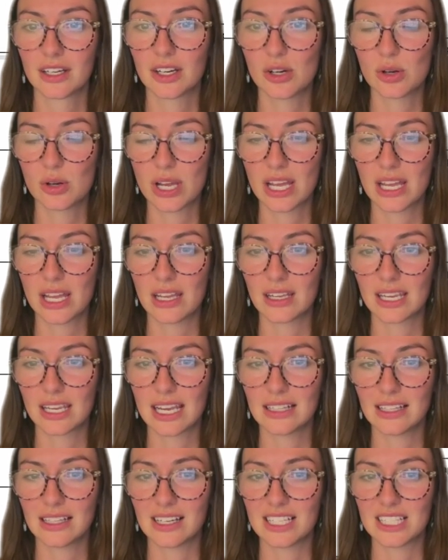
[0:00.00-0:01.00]
Okay,
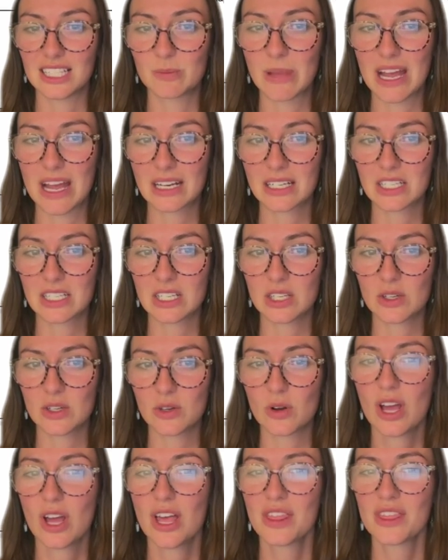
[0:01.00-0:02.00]
Kayla, it's back to
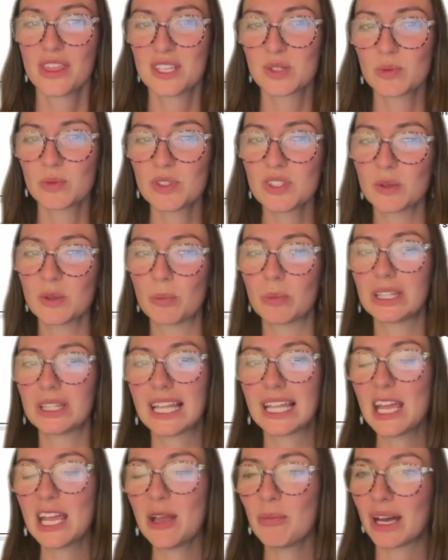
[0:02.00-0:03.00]
you. This one's a
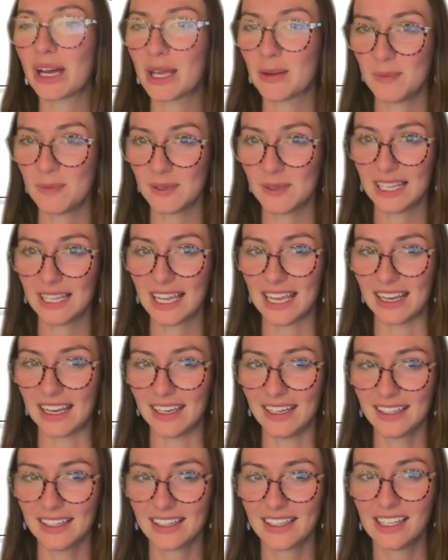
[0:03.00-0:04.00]

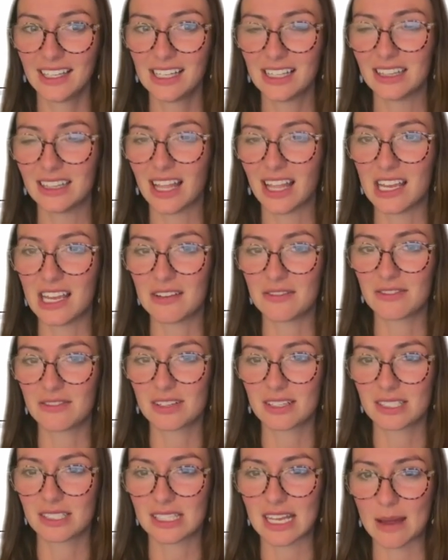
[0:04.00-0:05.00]
play-by-play life
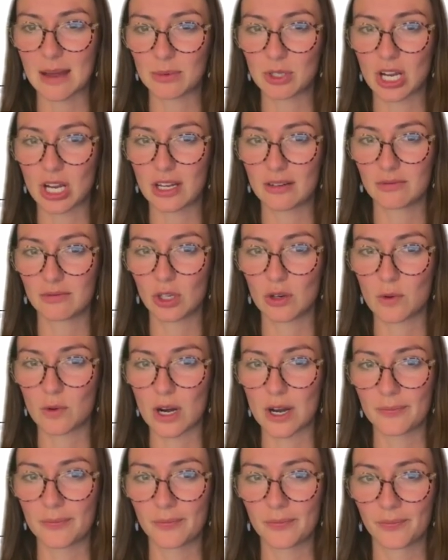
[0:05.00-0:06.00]
snapshot. Go
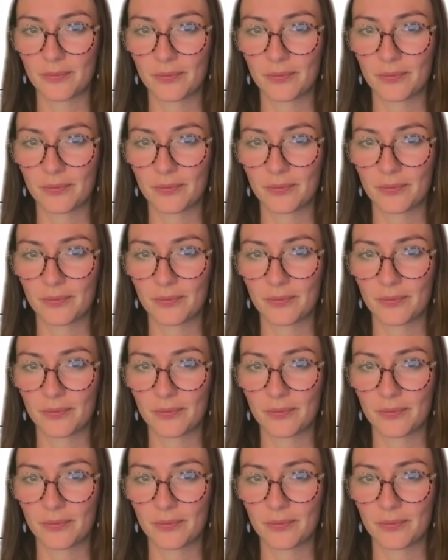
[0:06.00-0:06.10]
for it.